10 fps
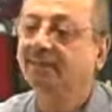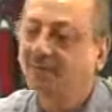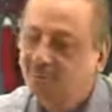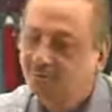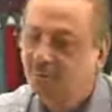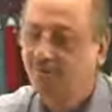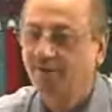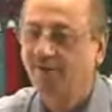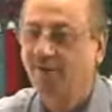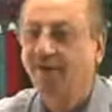ismu
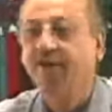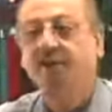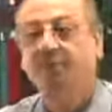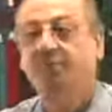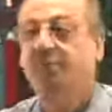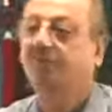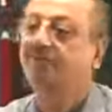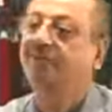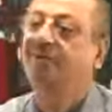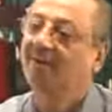inna. If you put
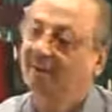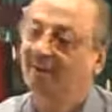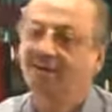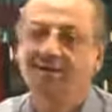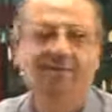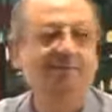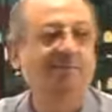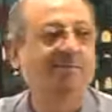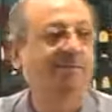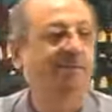with la'alla, they
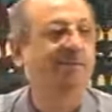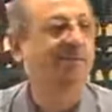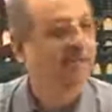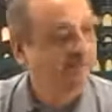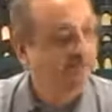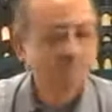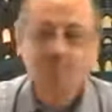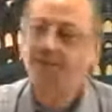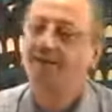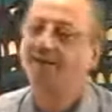become ismu
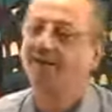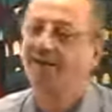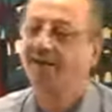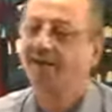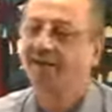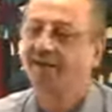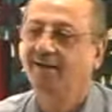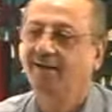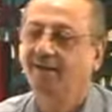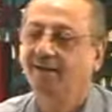la'alla.
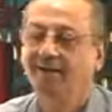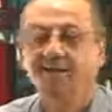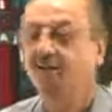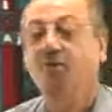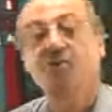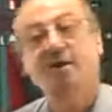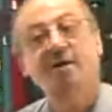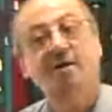Okay, now we are